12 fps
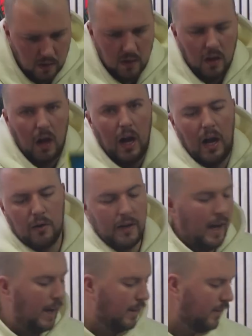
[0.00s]
Ah,
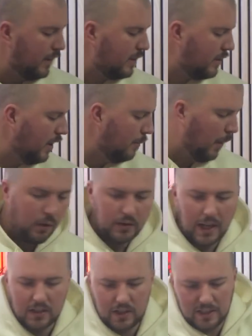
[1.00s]
okay. The mode's
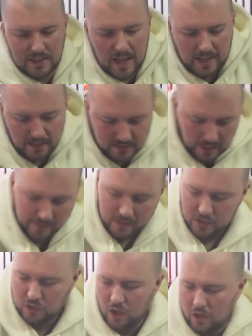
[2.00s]
actually days, and the
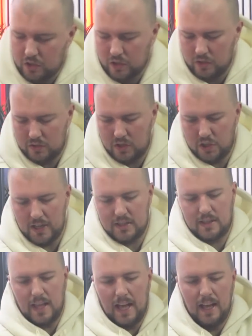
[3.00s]
instructions suggest
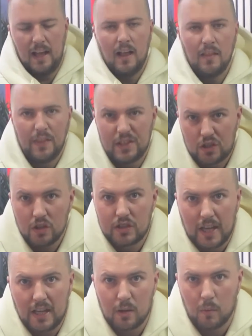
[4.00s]
that this could
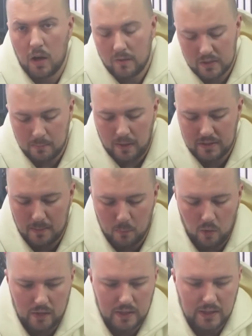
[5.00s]
take a while. This might take more
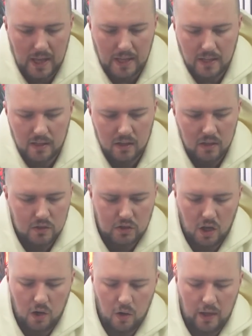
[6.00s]
than a day. So I